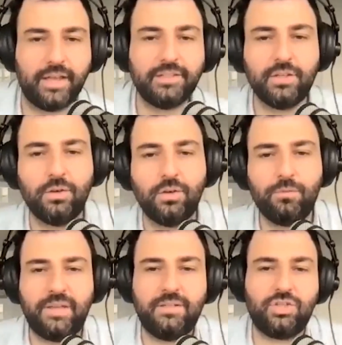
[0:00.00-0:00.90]
And so
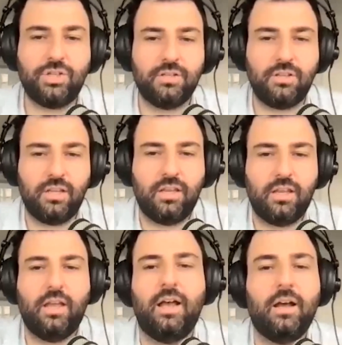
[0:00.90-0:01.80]
you've mentioned
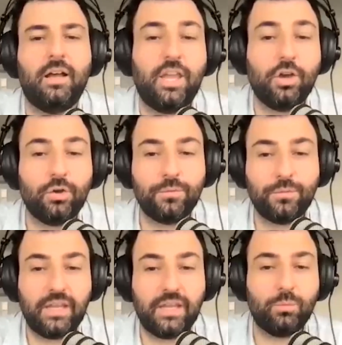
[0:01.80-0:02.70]
the
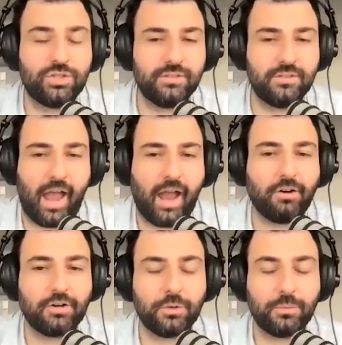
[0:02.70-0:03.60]
EOV, which is the
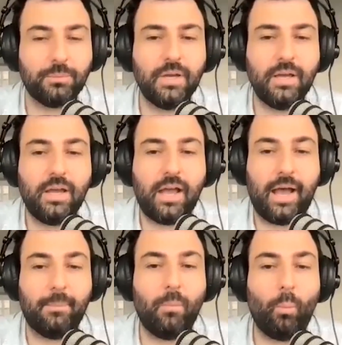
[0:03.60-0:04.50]
acronym.
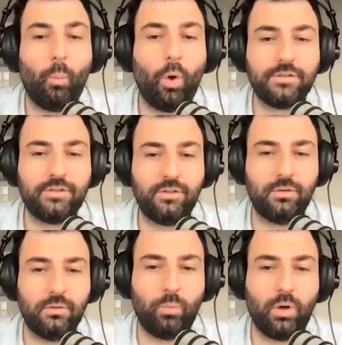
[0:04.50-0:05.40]

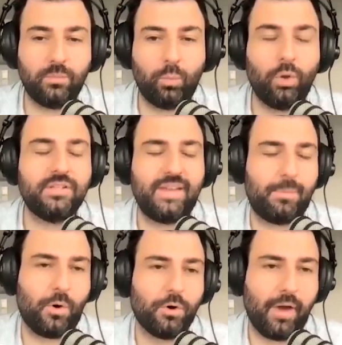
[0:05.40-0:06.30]
What does
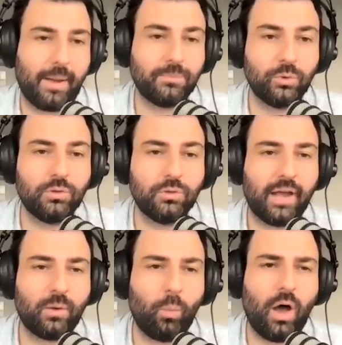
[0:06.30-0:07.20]
that program look
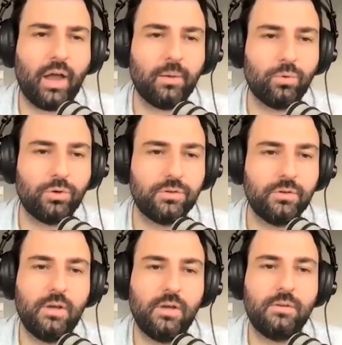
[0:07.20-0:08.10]
like?
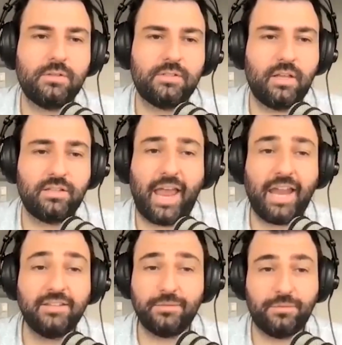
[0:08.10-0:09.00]

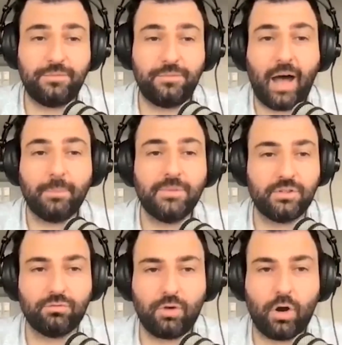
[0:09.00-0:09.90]
And is it for farmers
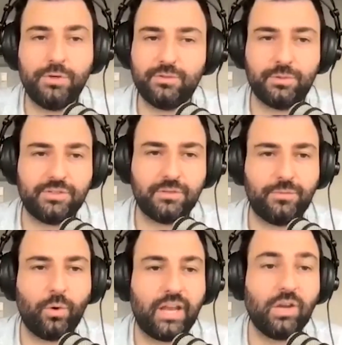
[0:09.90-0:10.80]
and growers, or is it
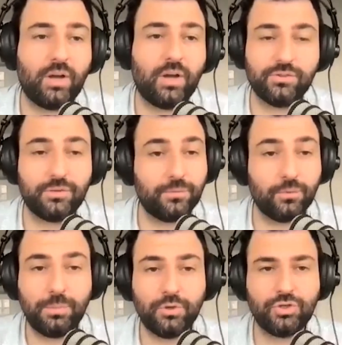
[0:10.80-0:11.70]
for anyone who's a
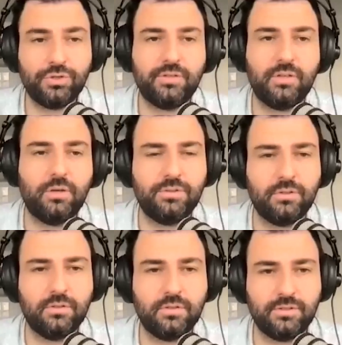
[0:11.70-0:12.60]
food producer? Who's
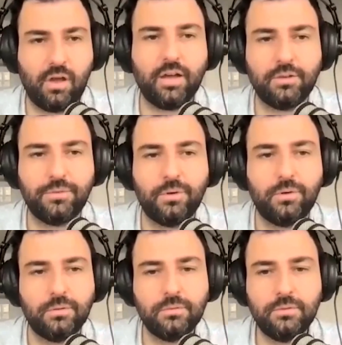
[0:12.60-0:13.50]
it designed for?